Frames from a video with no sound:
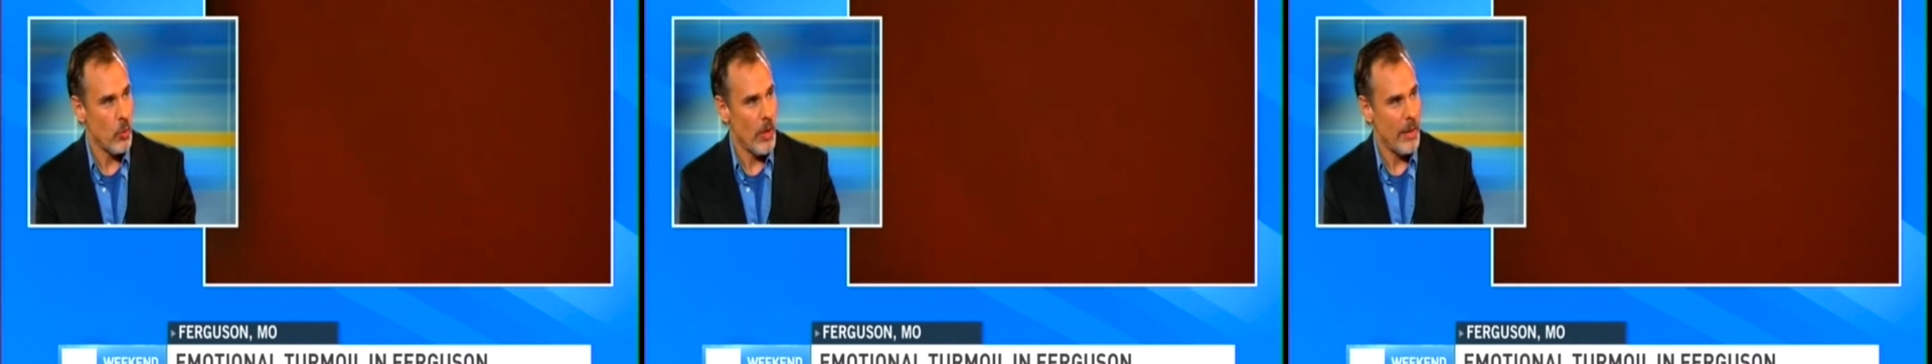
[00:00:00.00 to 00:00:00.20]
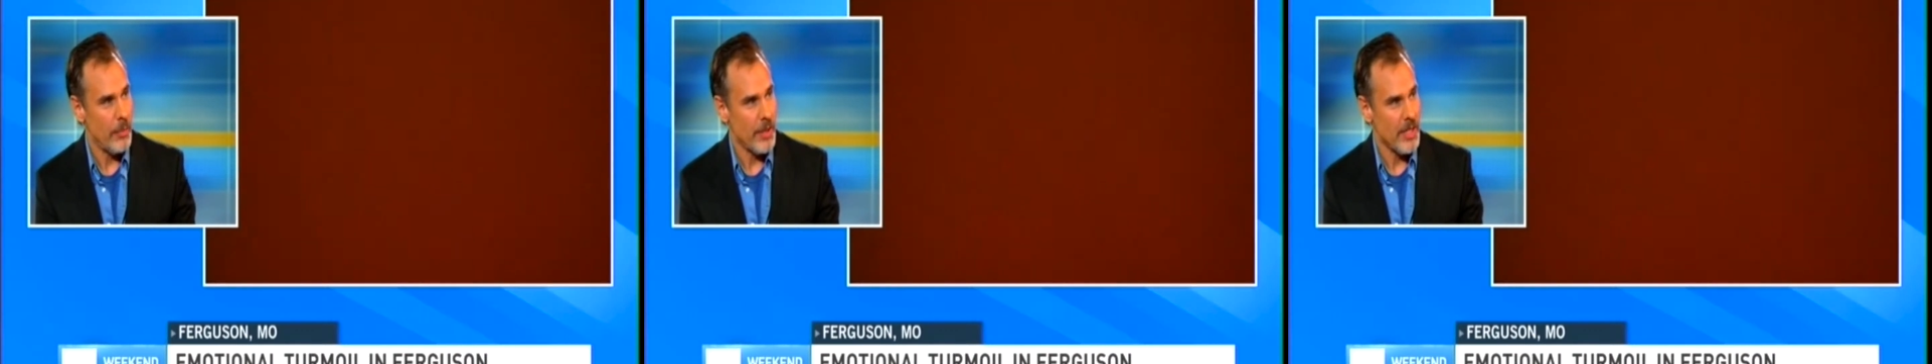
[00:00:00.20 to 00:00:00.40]

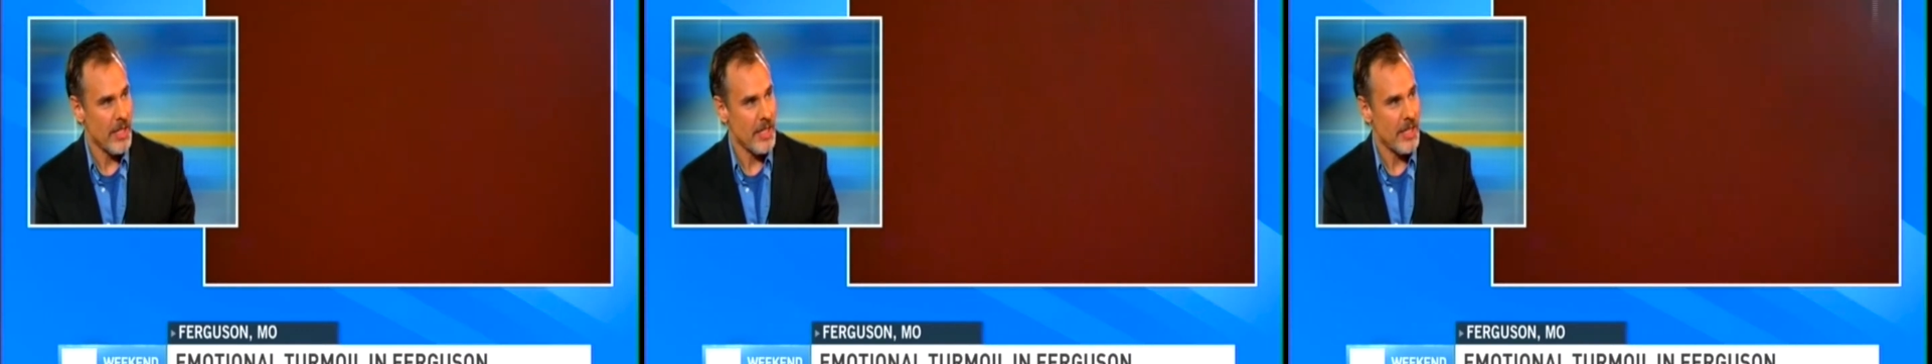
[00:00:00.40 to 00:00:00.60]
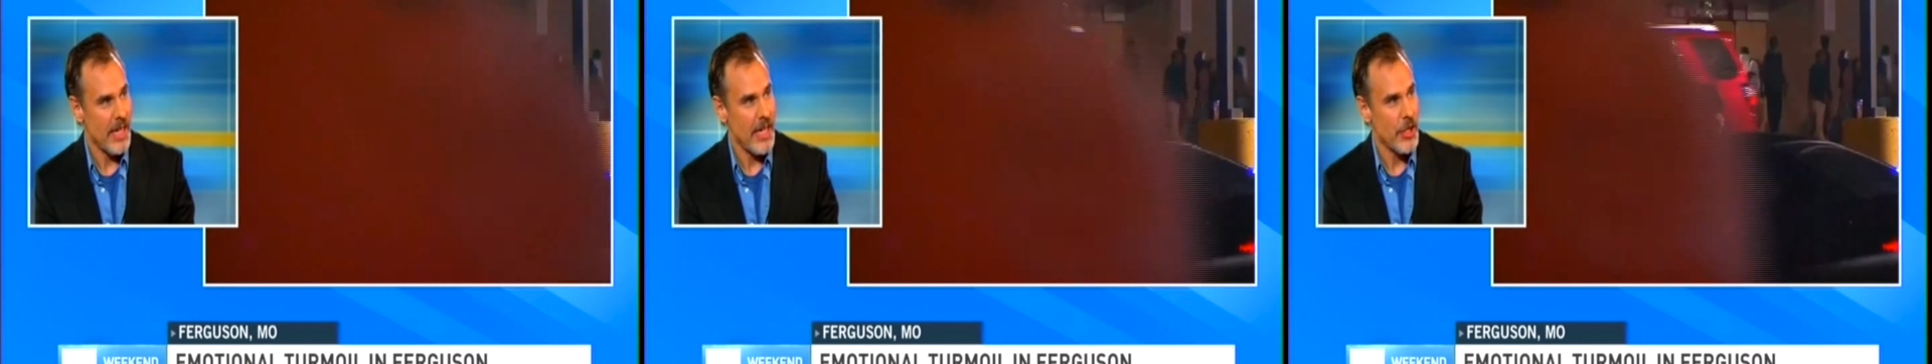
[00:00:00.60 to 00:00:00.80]

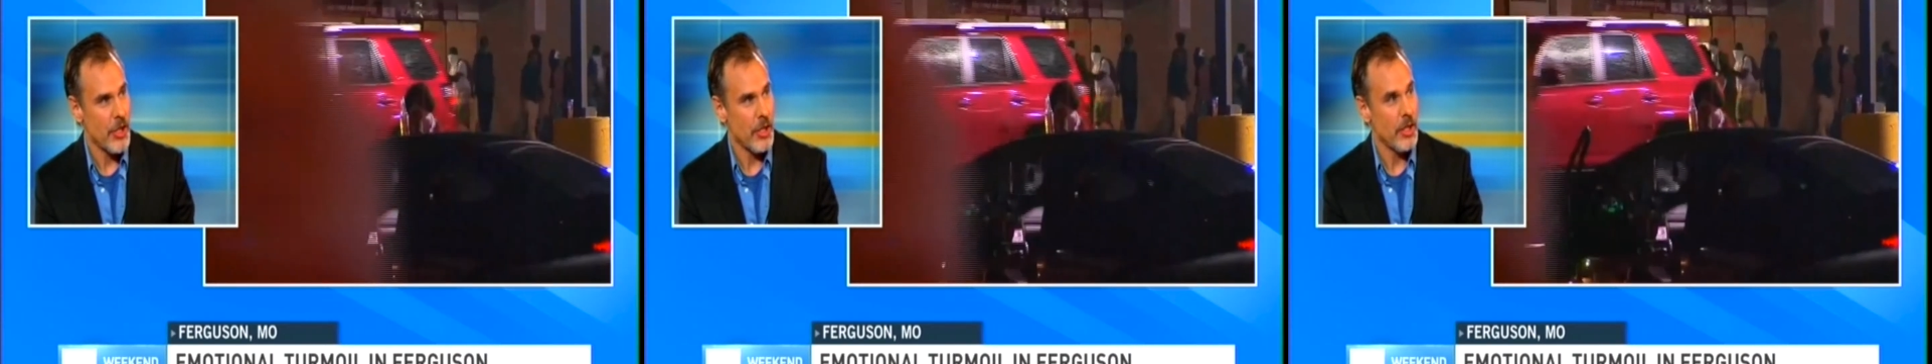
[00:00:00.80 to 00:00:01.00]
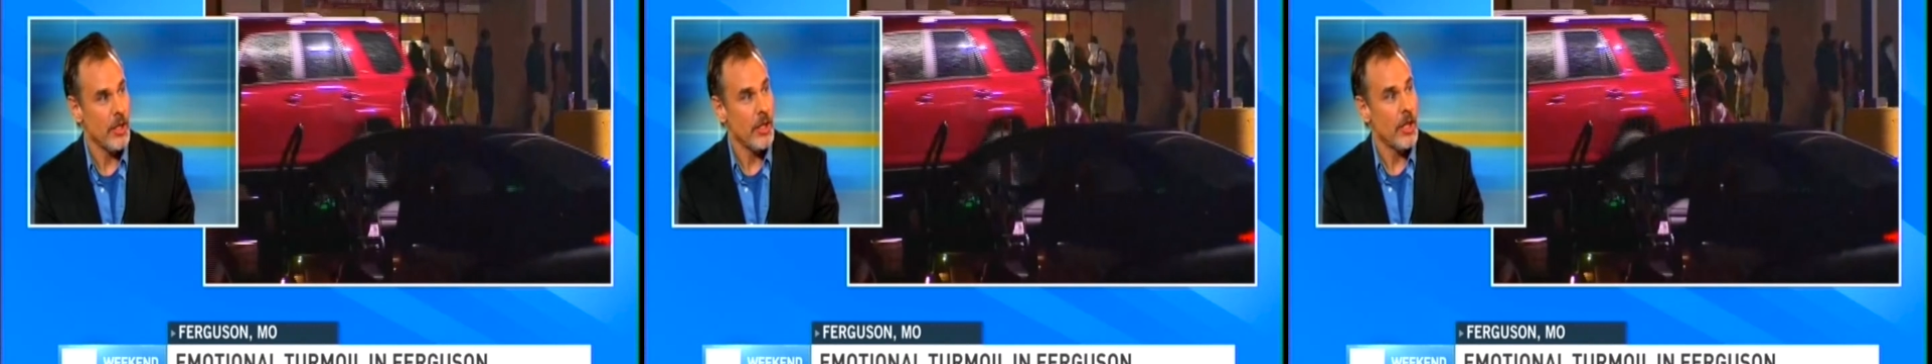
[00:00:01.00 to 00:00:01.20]

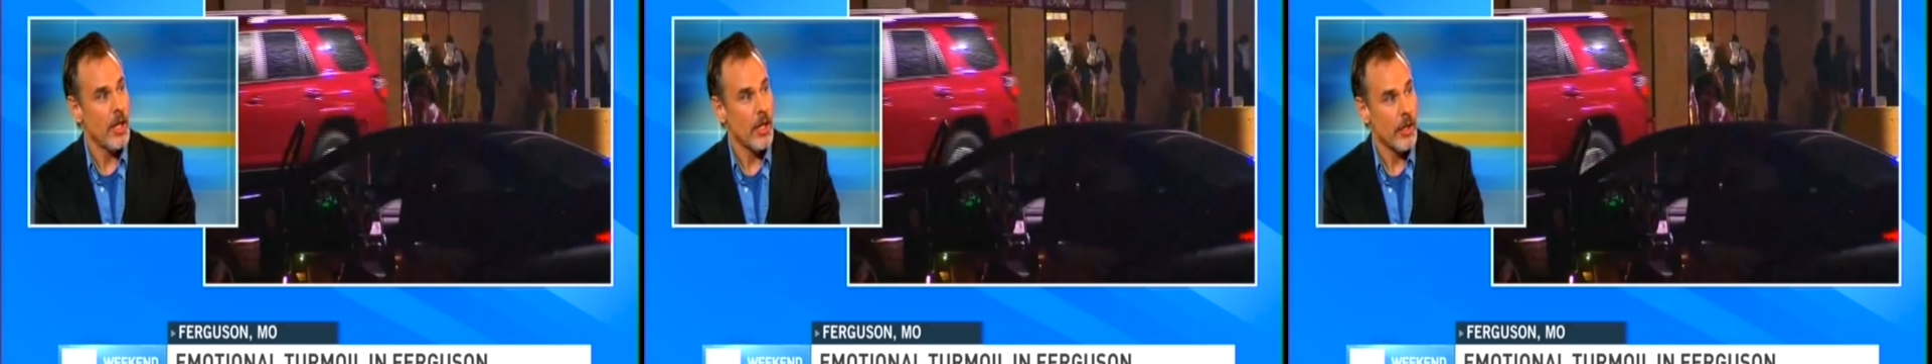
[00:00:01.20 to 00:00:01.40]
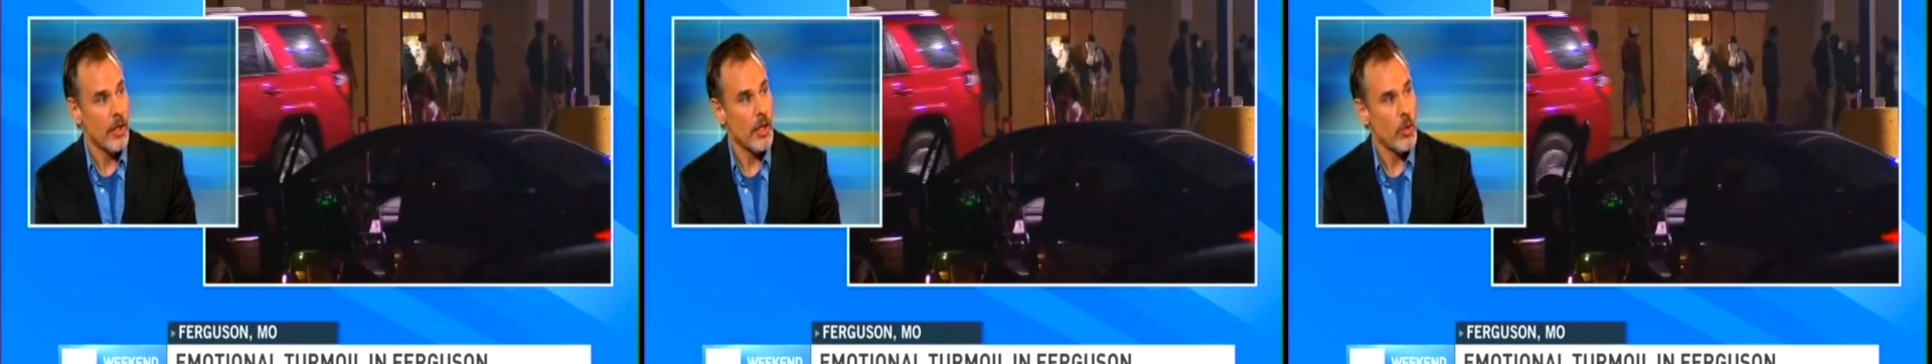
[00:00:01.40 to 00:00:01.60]
representation
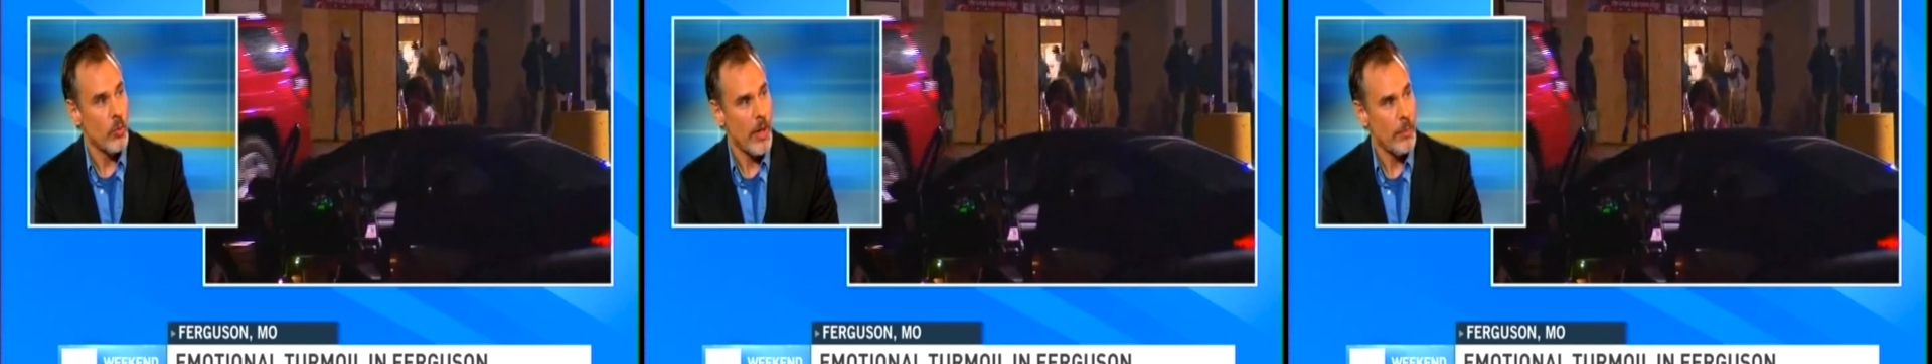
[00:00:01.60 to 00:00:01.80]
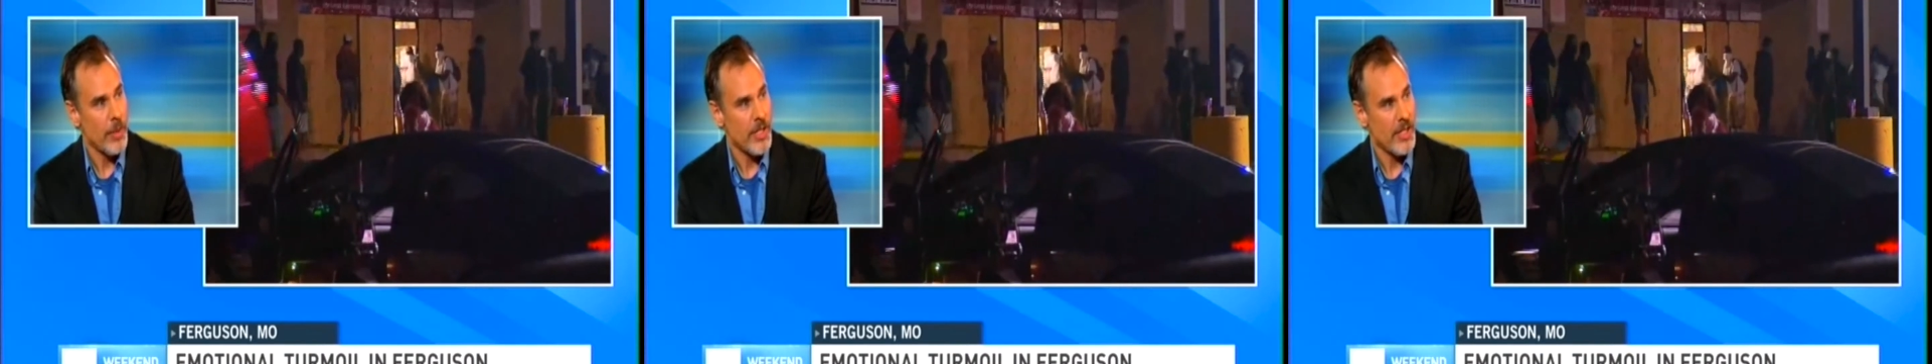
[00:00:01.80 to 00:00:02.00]
are going to
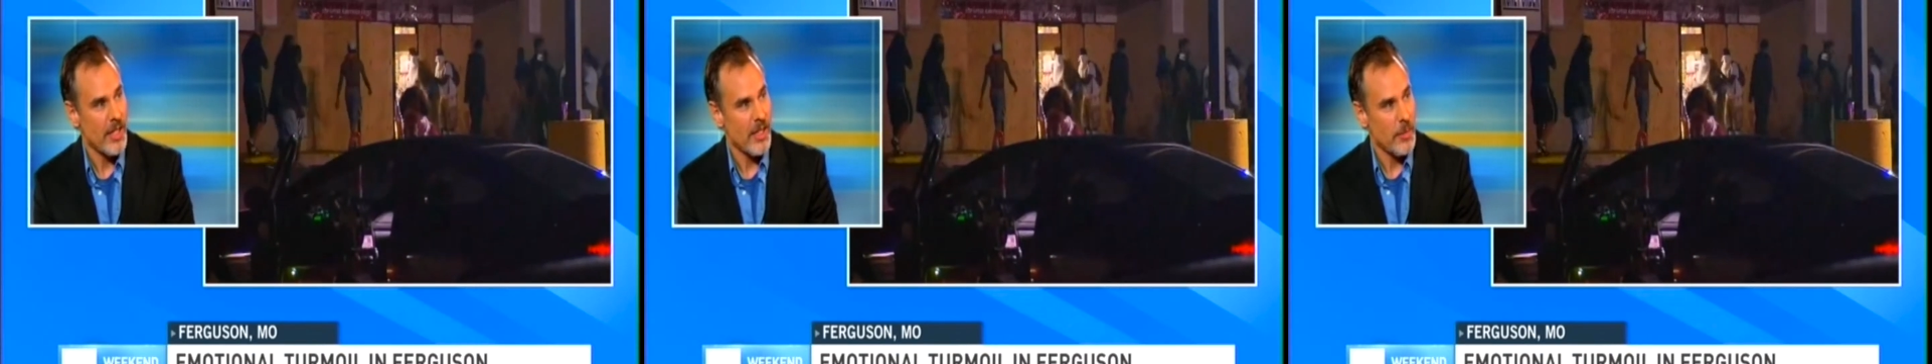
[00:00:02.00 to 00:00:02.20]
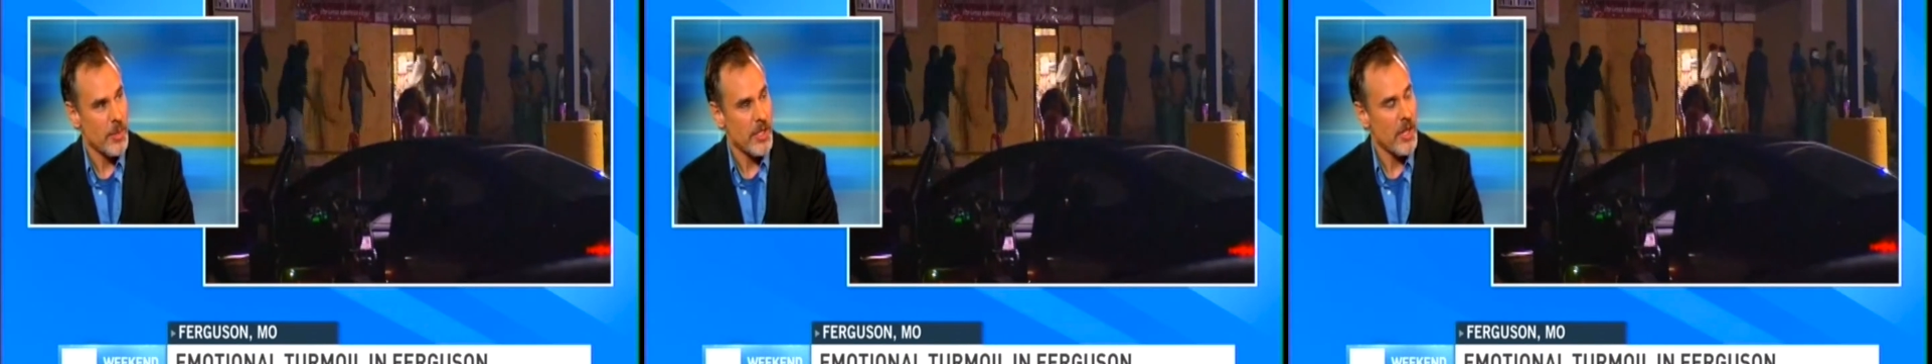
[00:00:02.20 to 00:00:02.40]

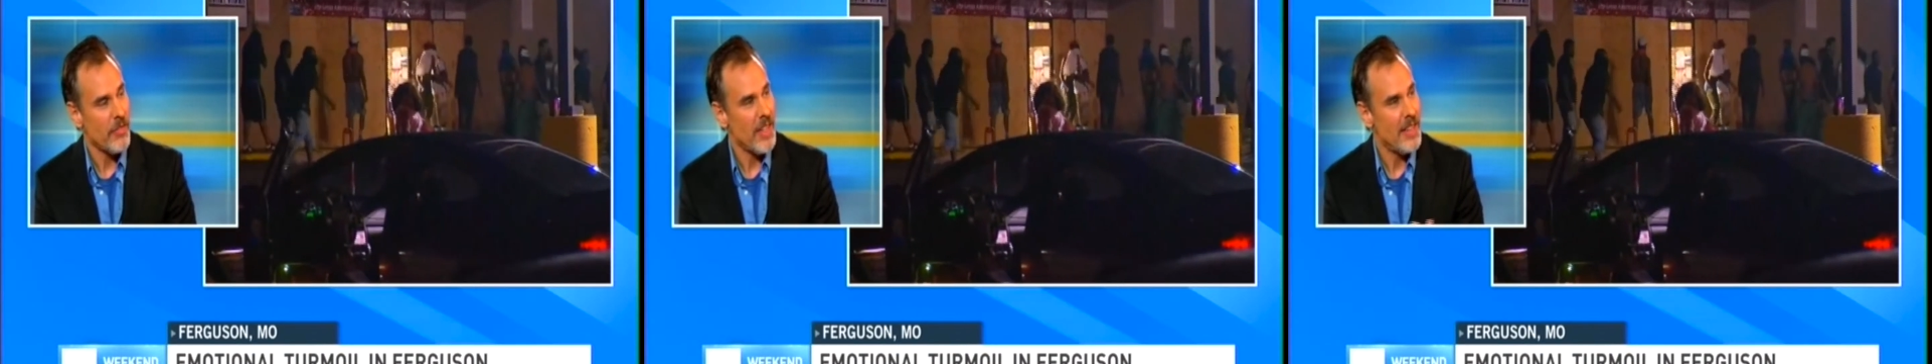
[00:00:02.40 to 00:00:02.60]
represent themselves.